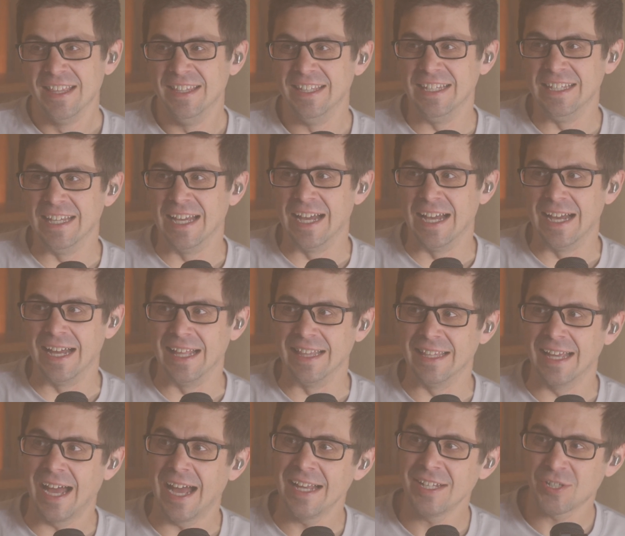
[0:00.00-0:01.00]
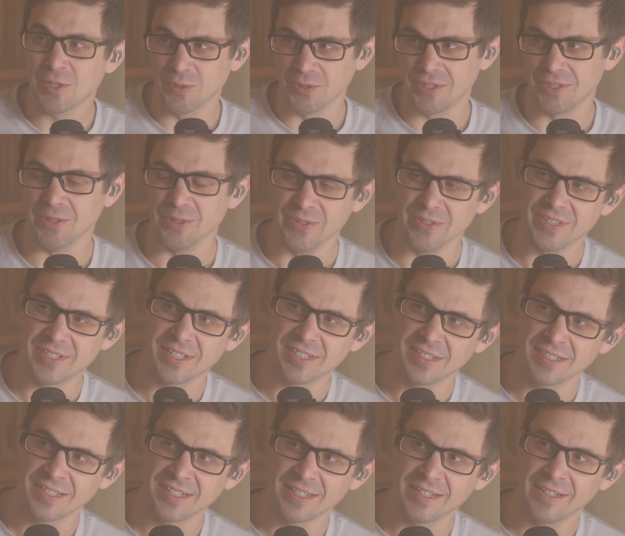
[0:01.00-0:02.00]
The high school
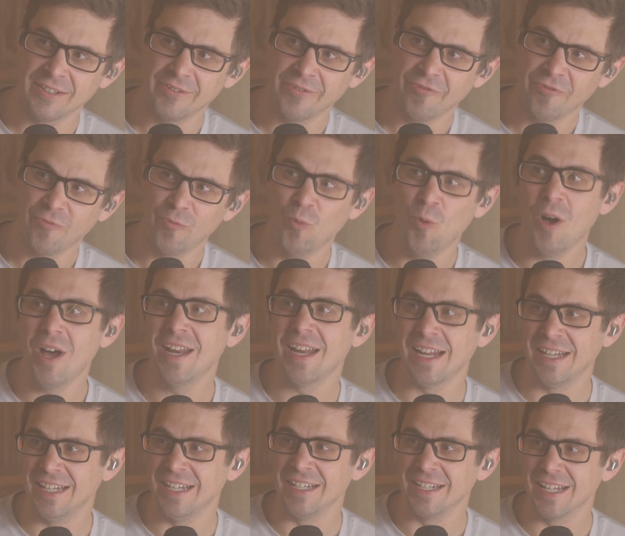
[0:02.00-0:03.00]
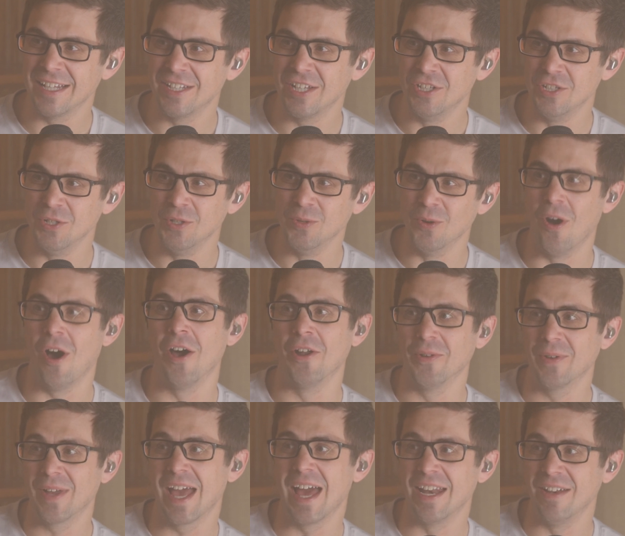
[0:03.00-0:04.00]
students, one, I didn't get to do
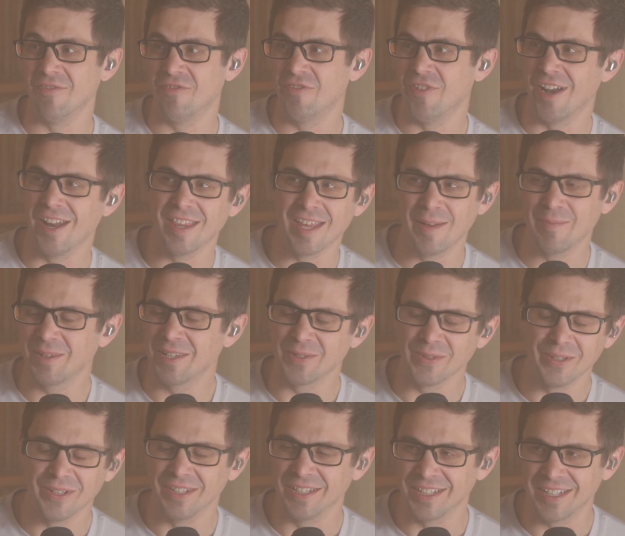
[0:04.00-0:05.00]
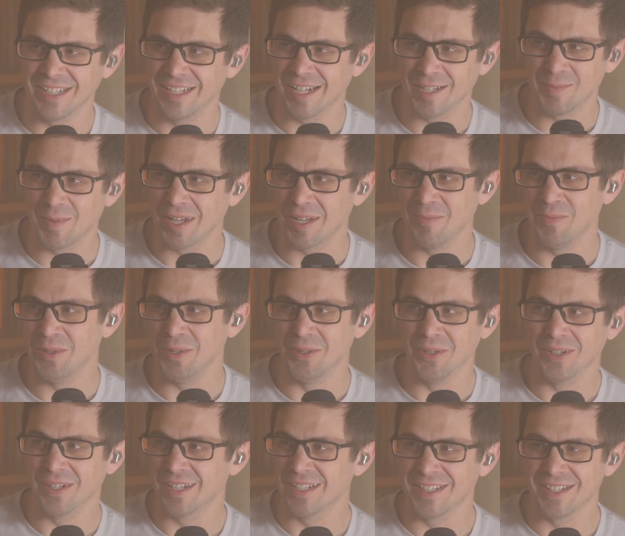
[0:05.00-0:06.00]
AutoCAD in front of them because I couldn't connect my
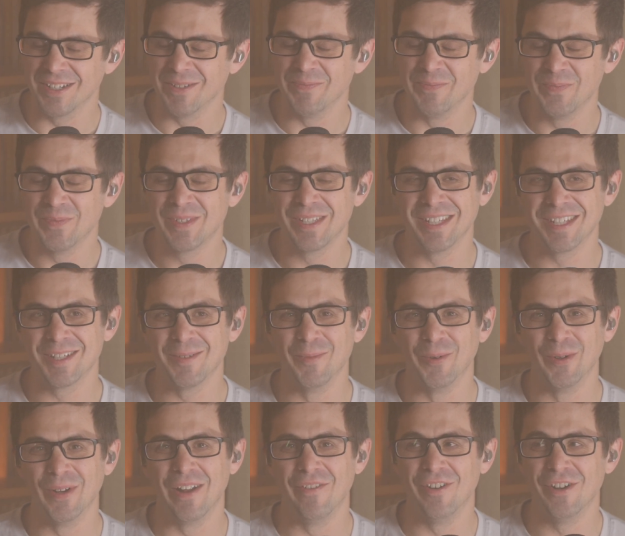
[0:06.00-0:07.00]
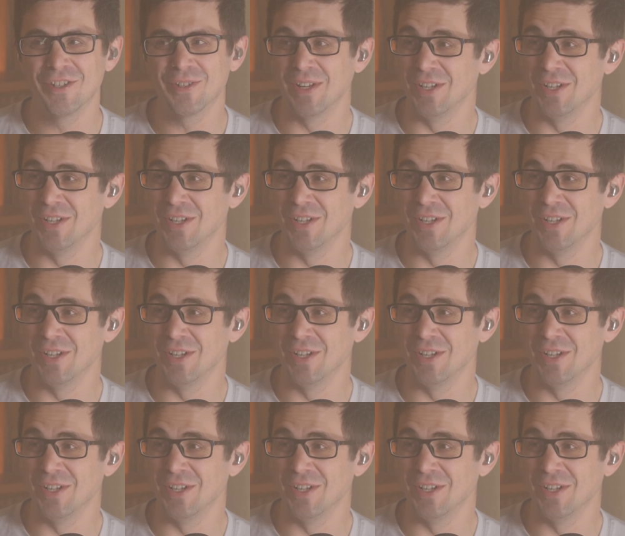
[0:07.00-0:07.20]
computer because of their system or whatever.